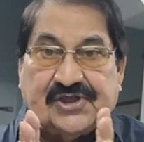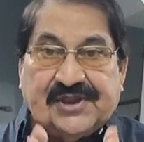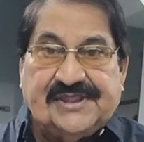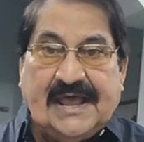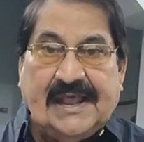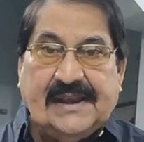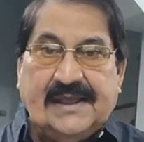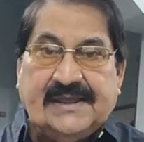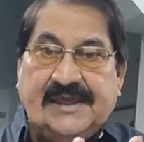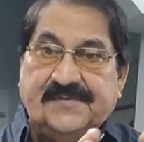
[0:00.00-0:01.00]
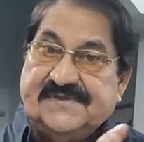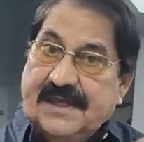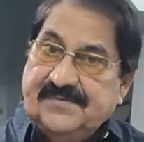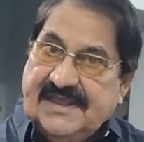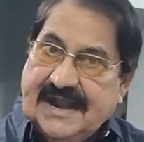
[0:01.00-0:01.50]
Sardar gives
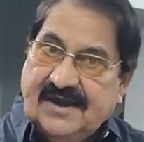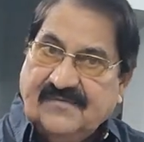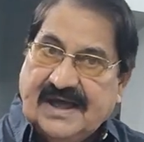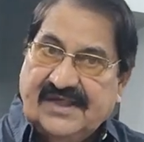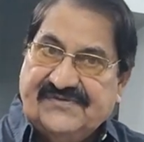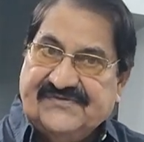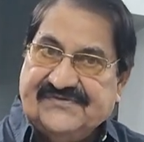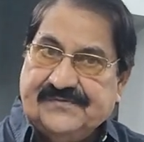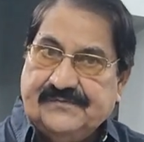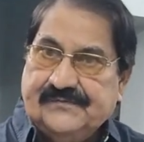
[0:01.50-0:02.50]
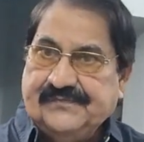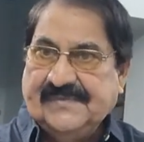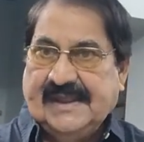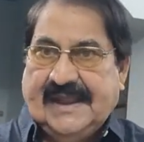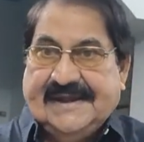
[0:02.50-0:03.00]
them the advance
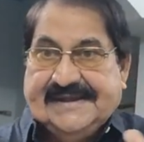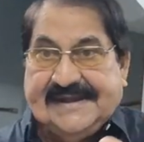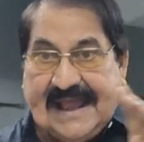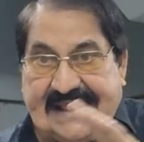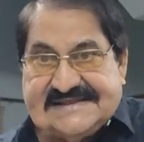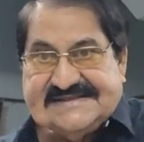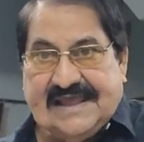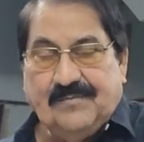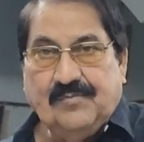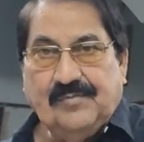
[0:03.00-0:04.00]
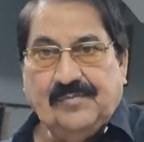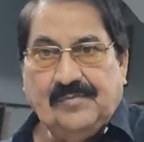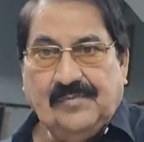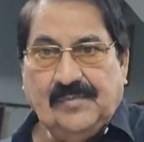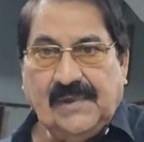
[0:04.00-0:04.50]
and ties
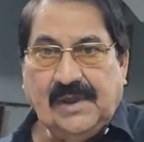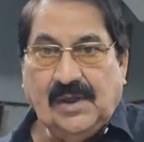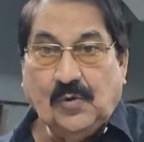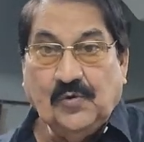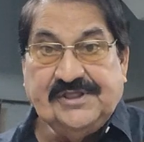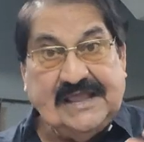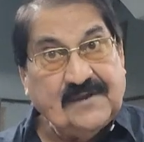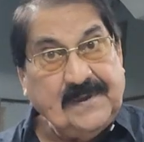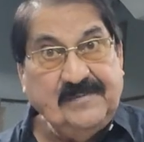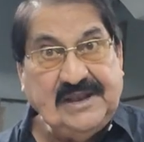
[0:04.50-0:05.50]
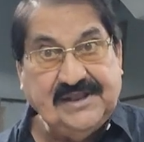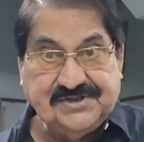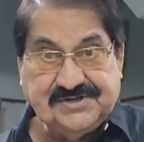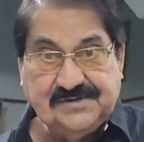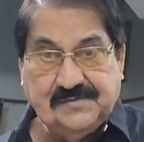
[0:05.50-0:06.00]
them with their
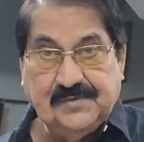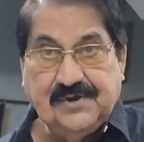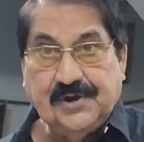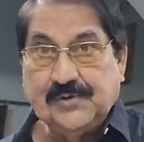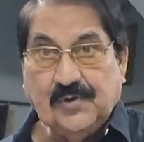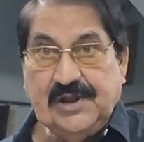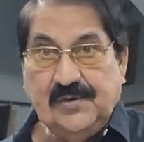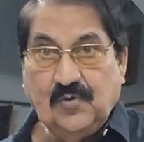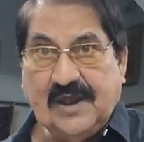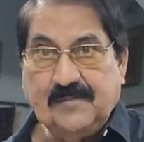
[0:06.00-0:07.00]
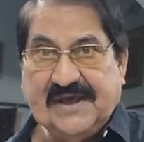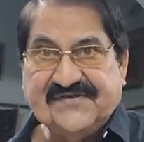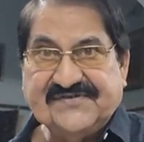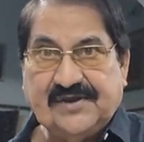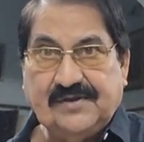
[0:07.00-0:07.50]
families, not only one
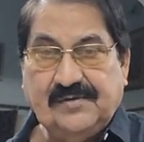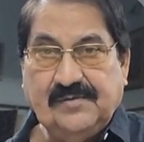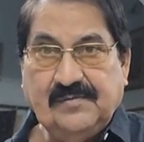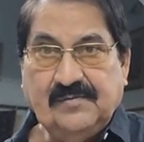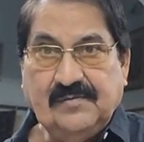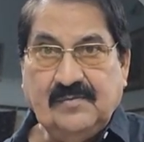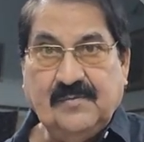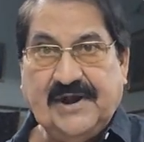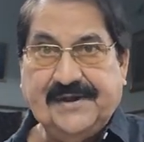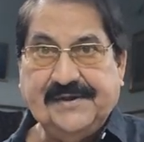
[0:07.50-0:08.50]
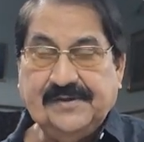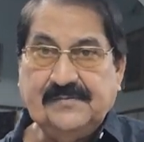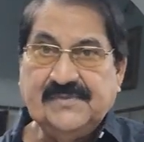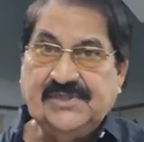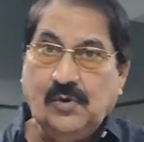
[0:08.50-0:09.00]
person, but
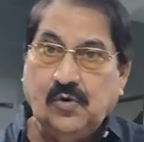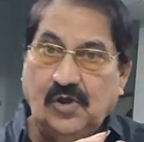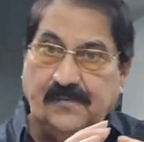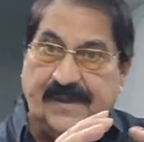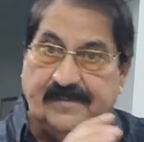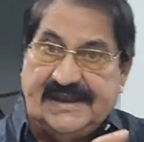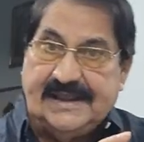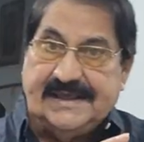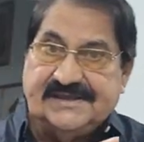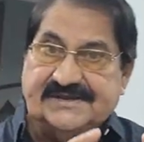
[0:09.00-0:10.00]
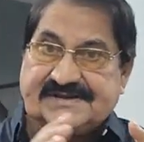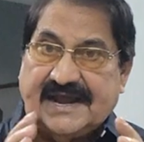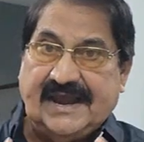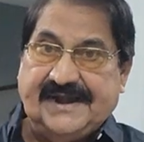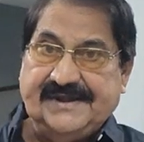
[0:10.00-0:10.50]
the whole family is
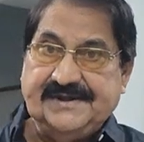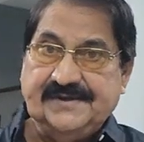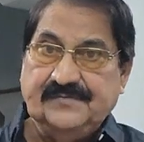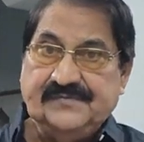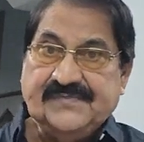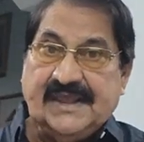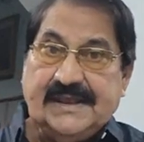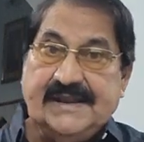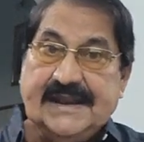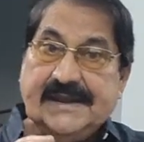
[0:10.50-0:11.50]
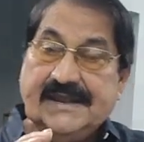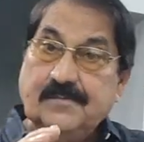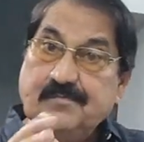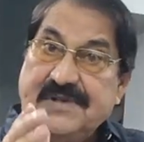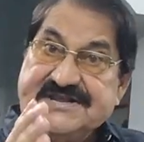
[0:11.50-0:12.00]
tied in an
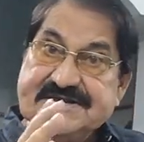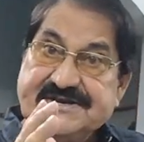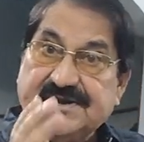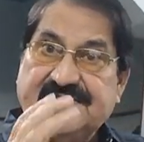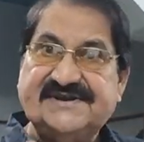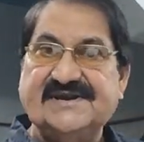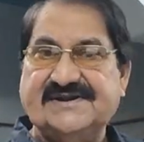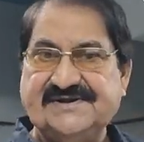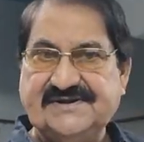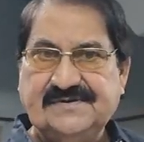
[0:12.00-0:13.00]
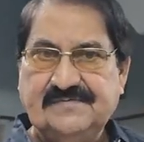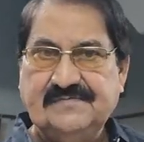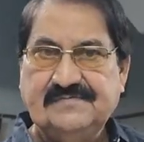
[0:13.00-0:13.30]
implicit contract